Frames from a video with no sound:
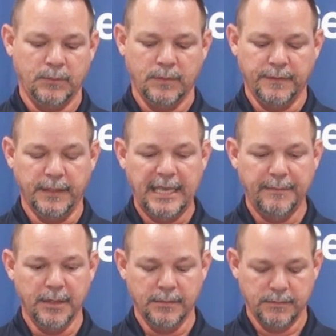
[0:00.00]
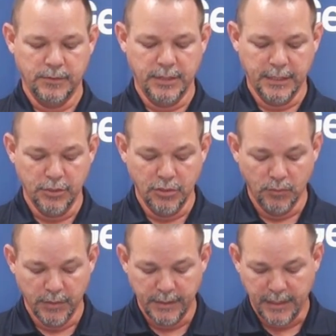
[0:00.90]
With the Gema, you get a new
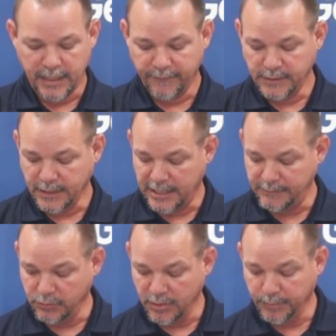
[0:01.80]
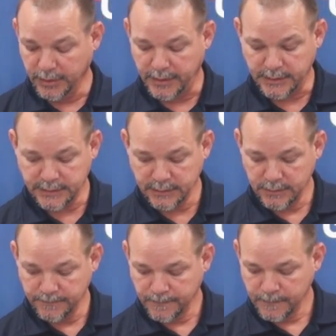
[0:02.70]
one every time you replace
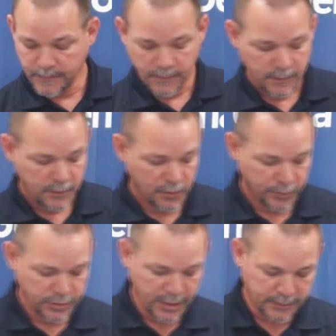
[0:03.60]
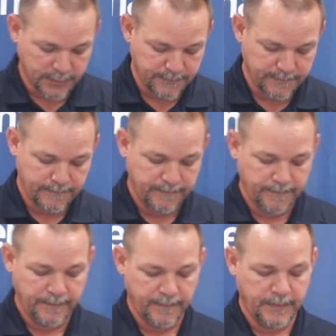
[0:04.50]
your injector.
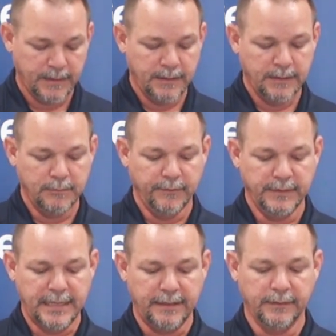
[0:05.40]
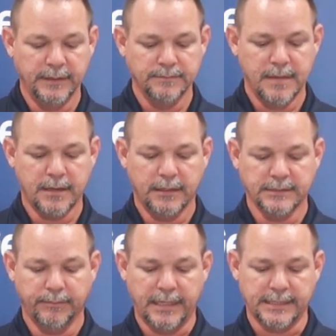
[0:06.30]
Moving down to this model,
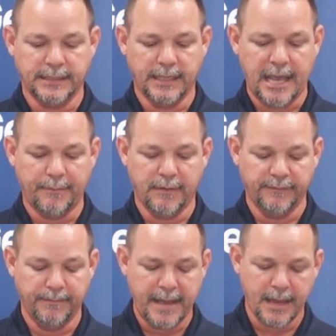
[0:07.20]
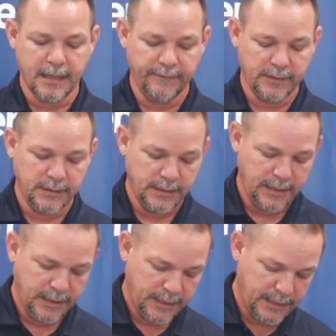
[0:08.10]
has a plastic cap off the back of it,
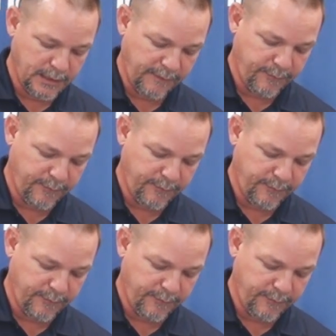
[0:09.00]
and